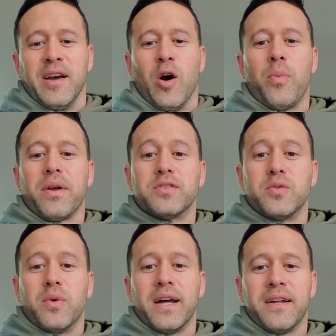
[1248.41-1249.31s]
hope y'all
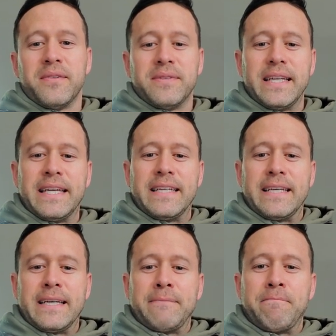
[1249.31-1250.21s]
do well and
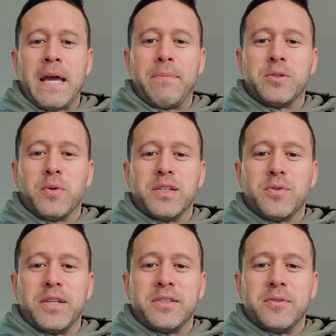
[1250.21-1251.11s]
uh, happy
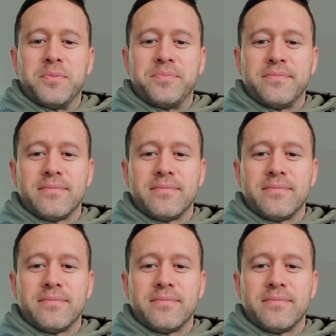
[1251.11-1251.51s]
2022.